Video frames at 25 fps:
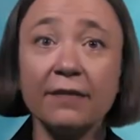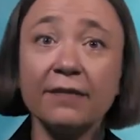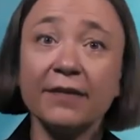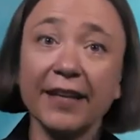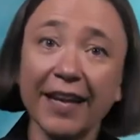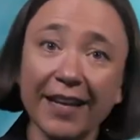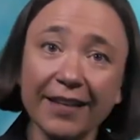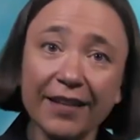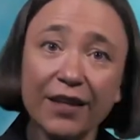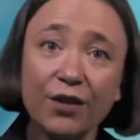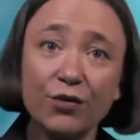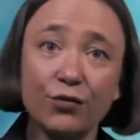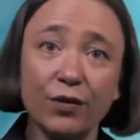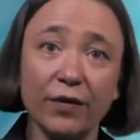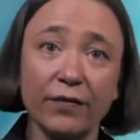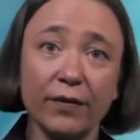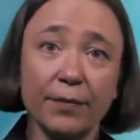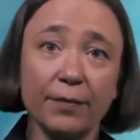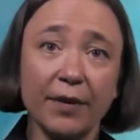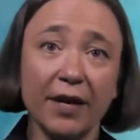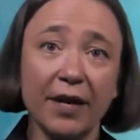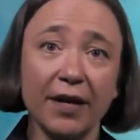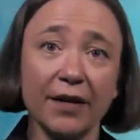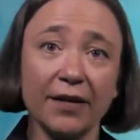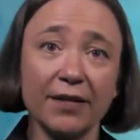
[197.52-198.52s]
data-driven
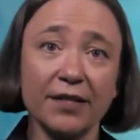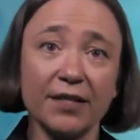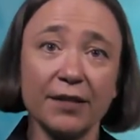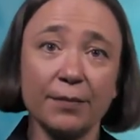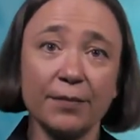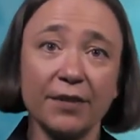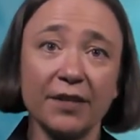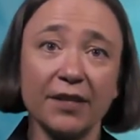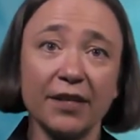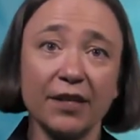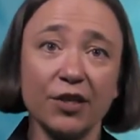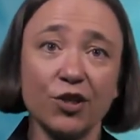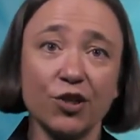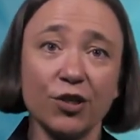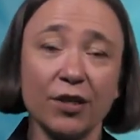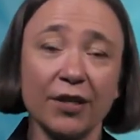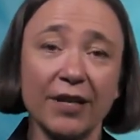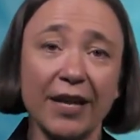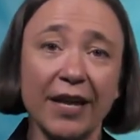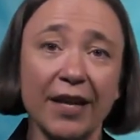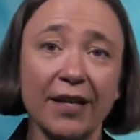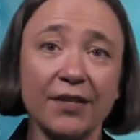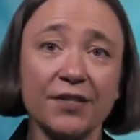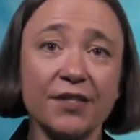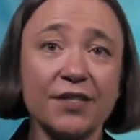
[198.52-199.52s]
market segmentation
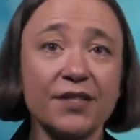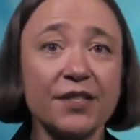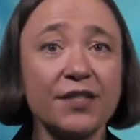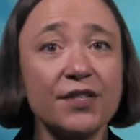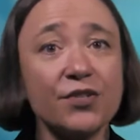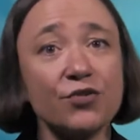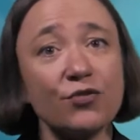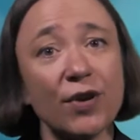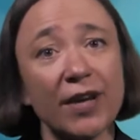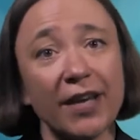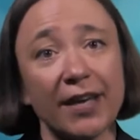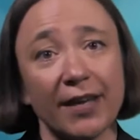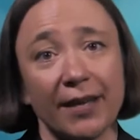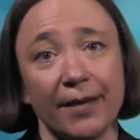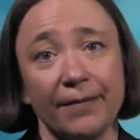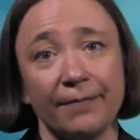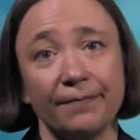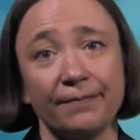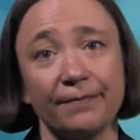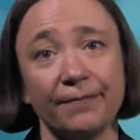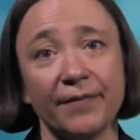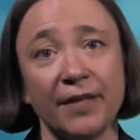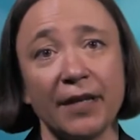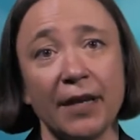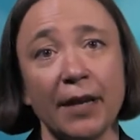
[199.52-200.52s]
analysis is tricky.
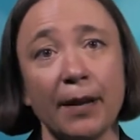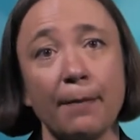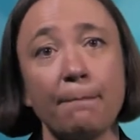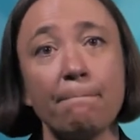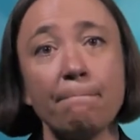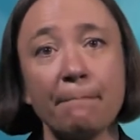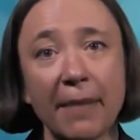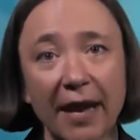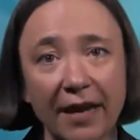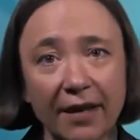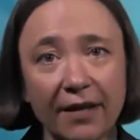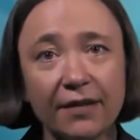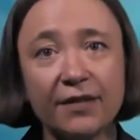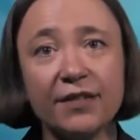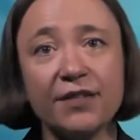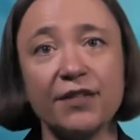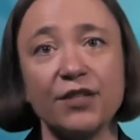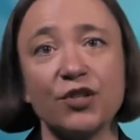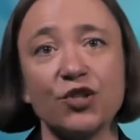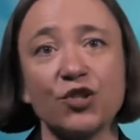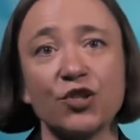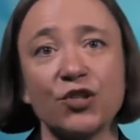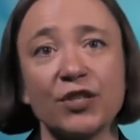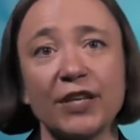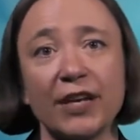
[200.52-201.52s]
Many
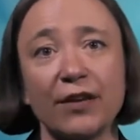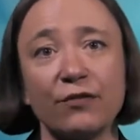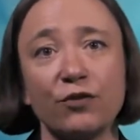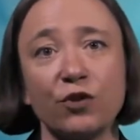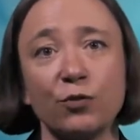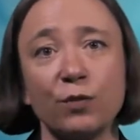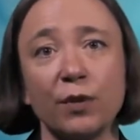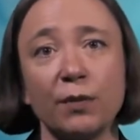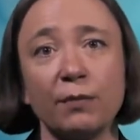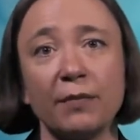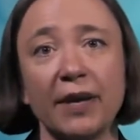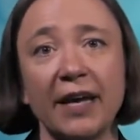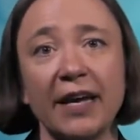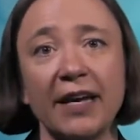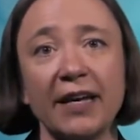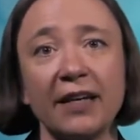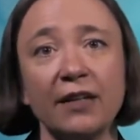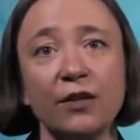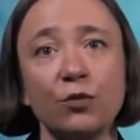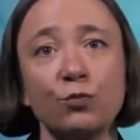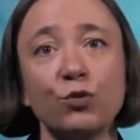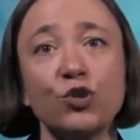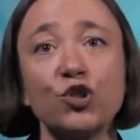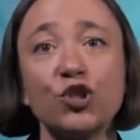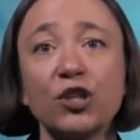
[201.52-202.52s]
decisions have to be
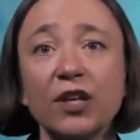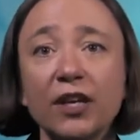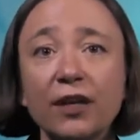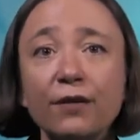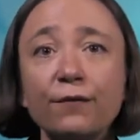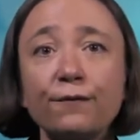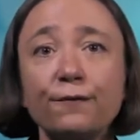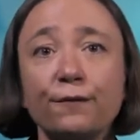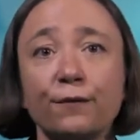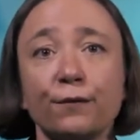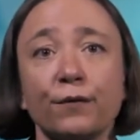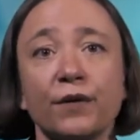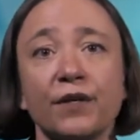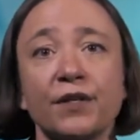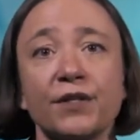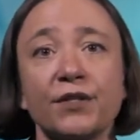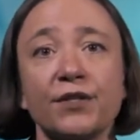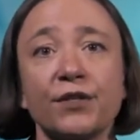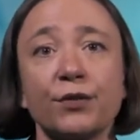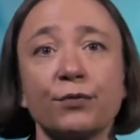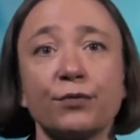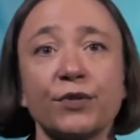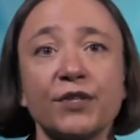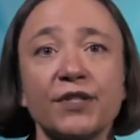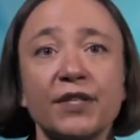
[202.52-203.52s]
made which influence
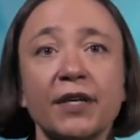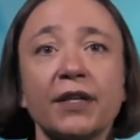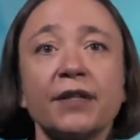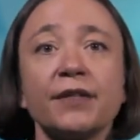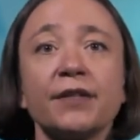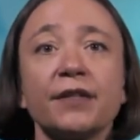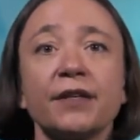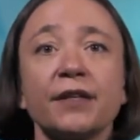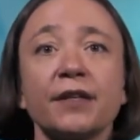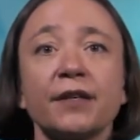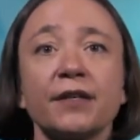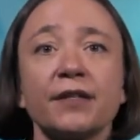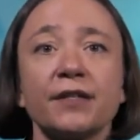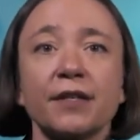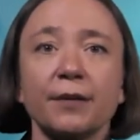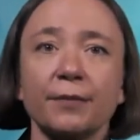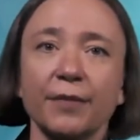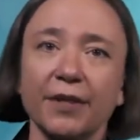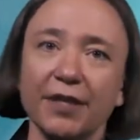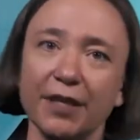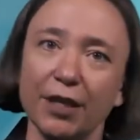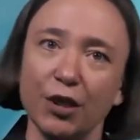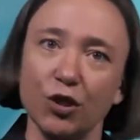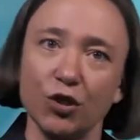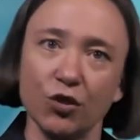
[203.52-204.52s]
the resulting
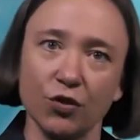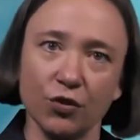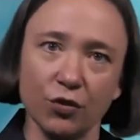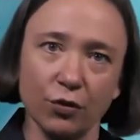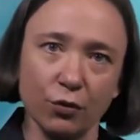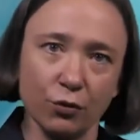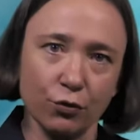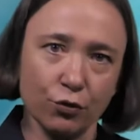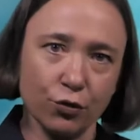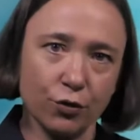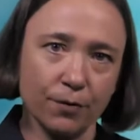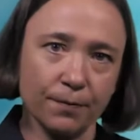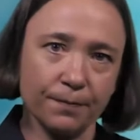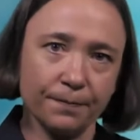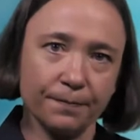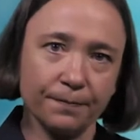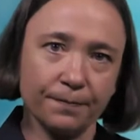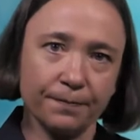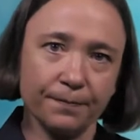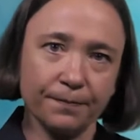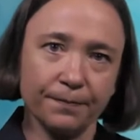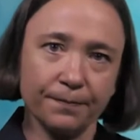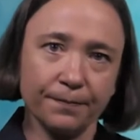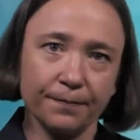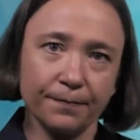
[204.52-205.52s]
segmentation solution.
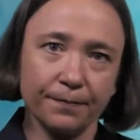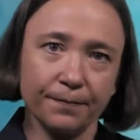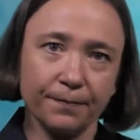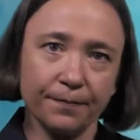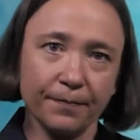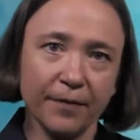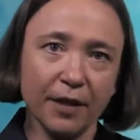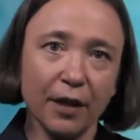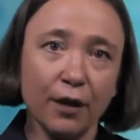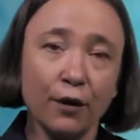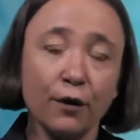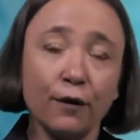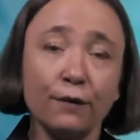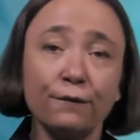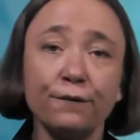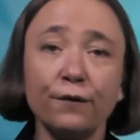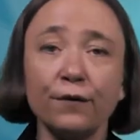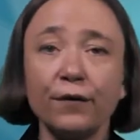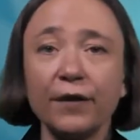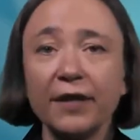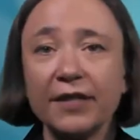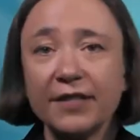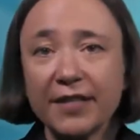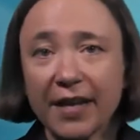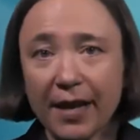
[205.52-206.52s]

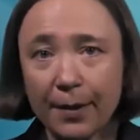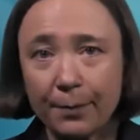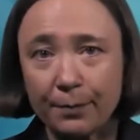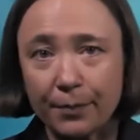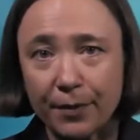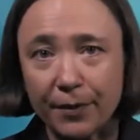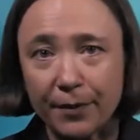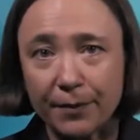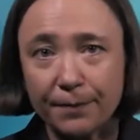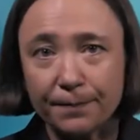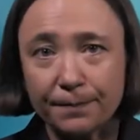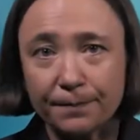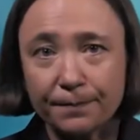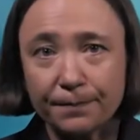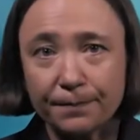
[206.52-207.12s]
For example,